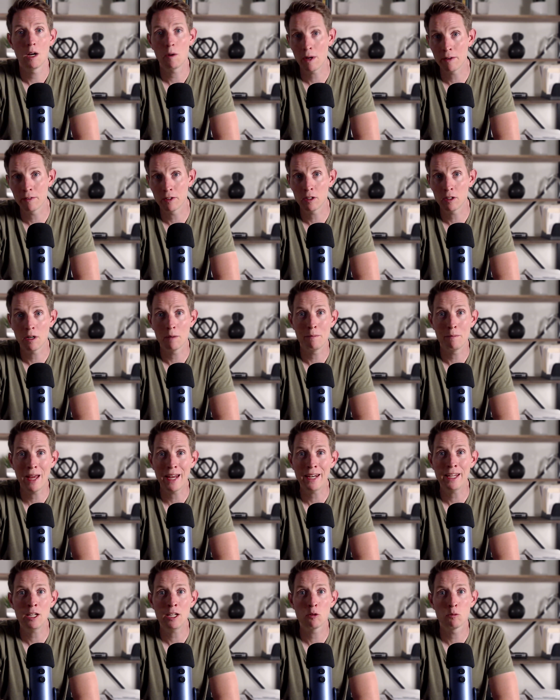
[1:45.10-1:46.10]
However,
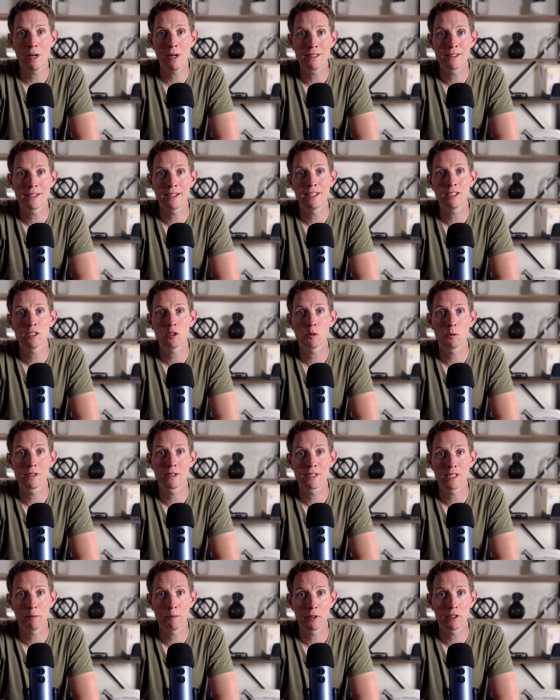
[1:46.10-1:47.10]
many residents with
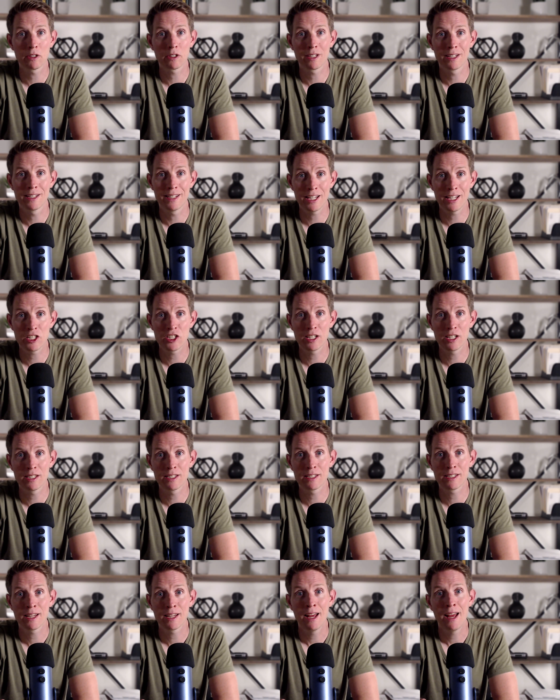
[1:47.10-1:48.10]
similar
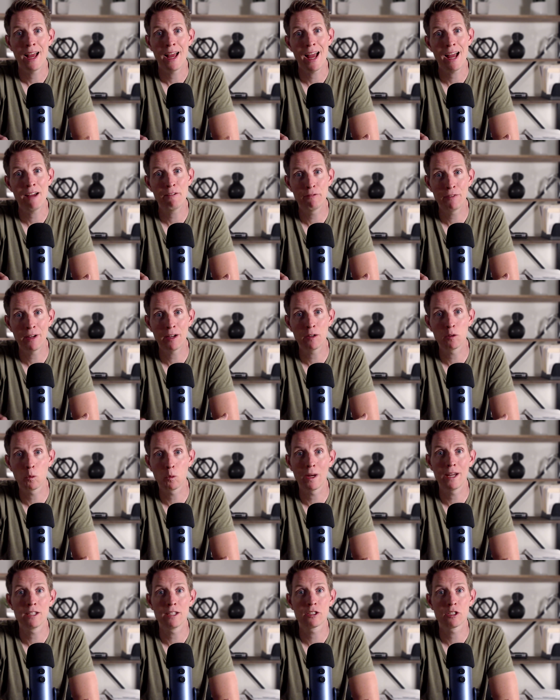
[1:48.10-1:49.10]
conditions have found
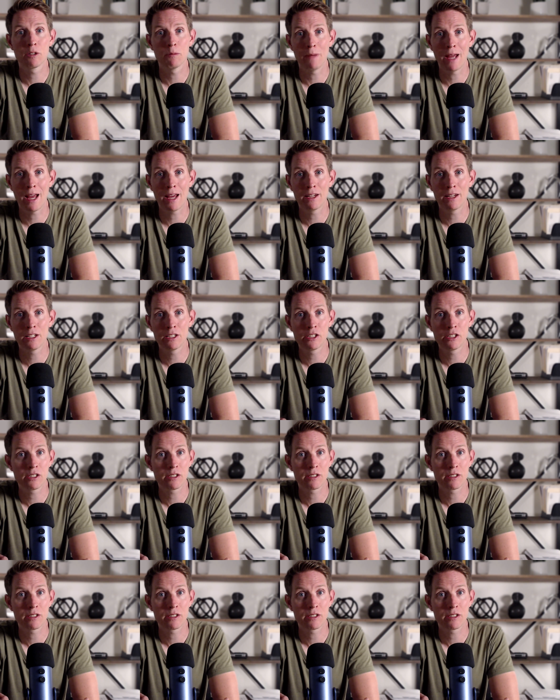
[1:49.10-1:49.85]
ways to manage,